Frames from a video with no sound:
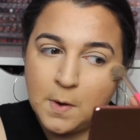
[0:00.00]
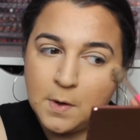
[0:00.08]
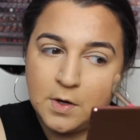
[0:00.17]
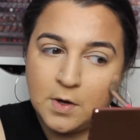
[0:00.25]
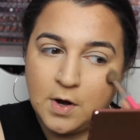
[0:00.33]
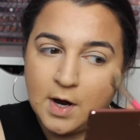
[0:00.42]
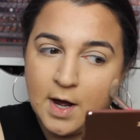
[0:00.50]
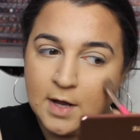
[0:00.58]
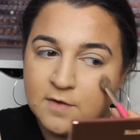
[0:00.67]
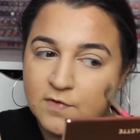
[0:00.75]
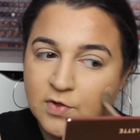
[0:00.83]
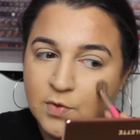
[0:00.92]
You gotta
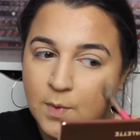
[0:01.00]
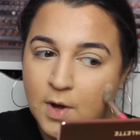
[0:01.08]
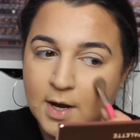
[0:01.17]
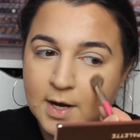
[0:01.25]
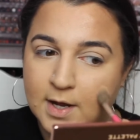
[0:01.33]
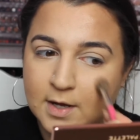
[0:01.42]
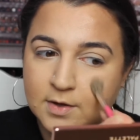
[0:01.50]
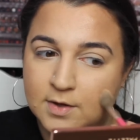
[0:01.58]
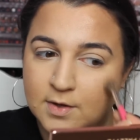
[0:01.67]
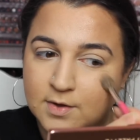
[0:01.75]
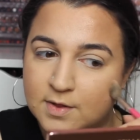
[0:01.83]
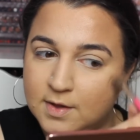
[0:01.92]
kind of swirl it
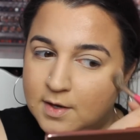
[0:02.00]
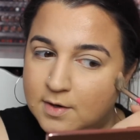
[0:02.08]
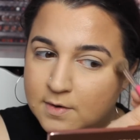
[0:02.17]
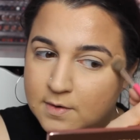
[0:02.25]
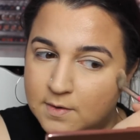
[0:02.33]
into your skin.